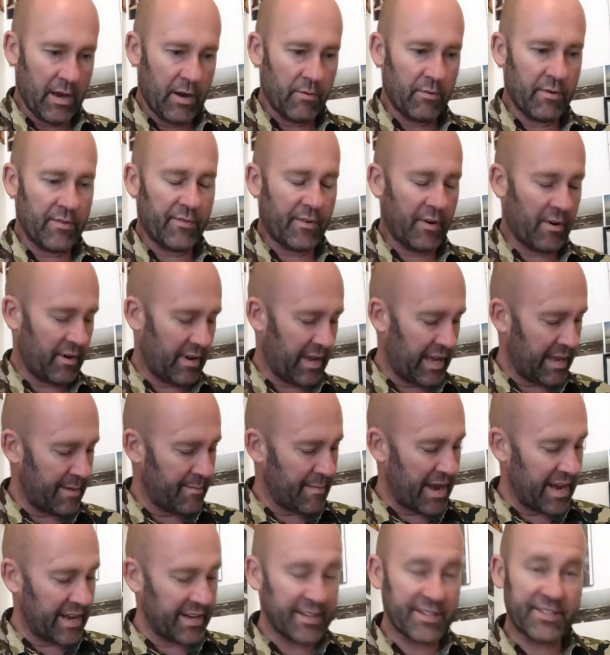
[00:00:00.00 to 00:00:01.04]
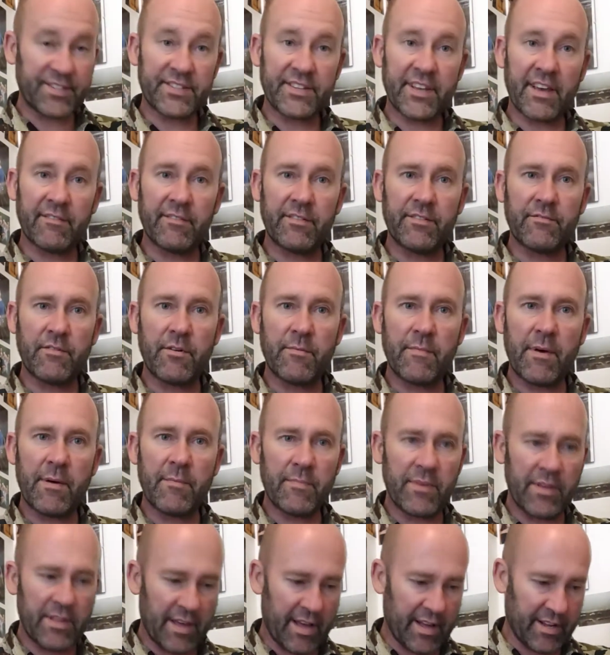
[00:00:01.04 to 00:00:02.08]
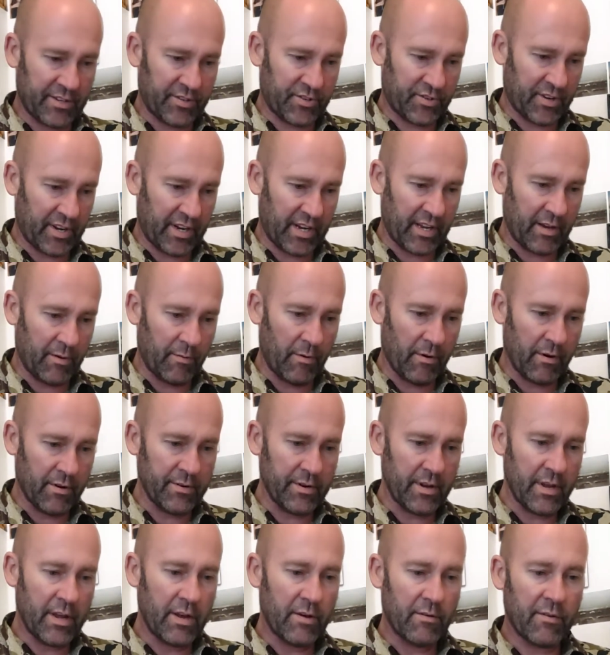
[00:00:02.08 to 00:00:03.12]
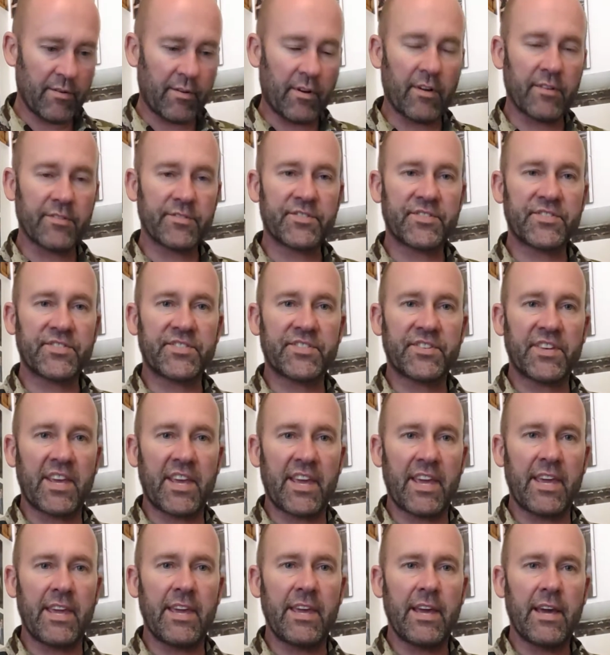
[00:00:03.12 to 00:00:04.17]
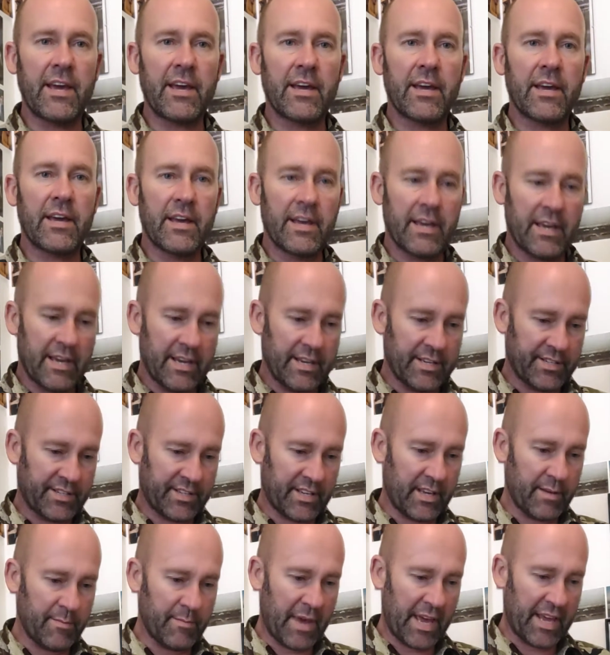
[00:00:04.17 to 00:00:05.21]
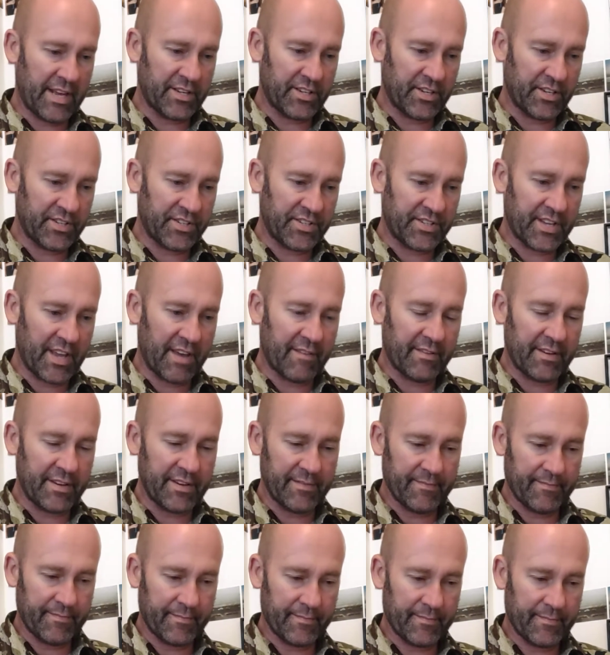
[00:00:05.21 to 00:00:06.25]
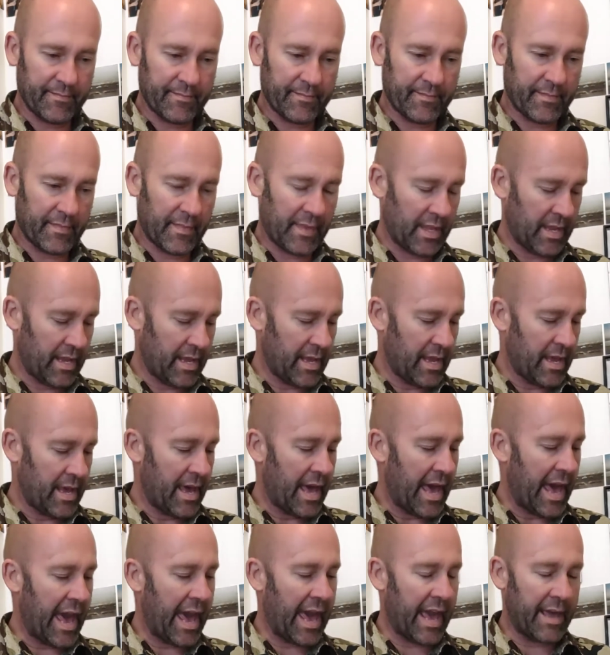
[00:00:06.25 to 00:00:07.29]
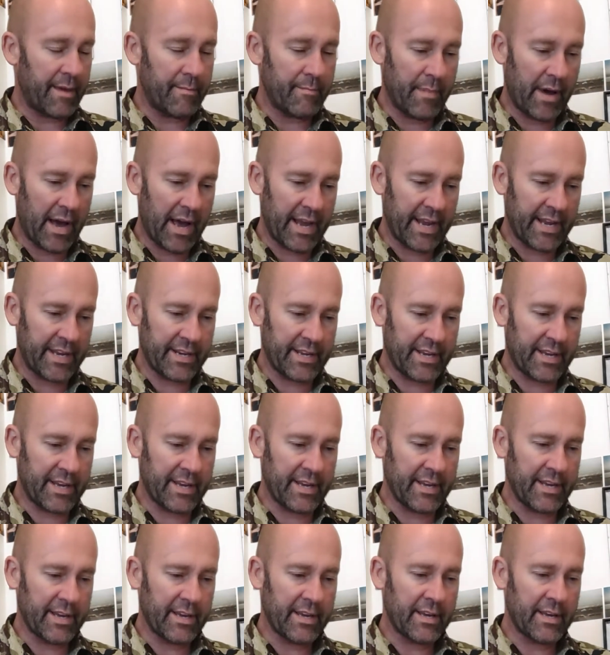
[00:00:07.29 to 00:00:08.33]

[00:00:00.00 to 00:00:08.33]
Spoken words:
we've got E minor 7, remember that tricky one. We've got C major 7, A minor,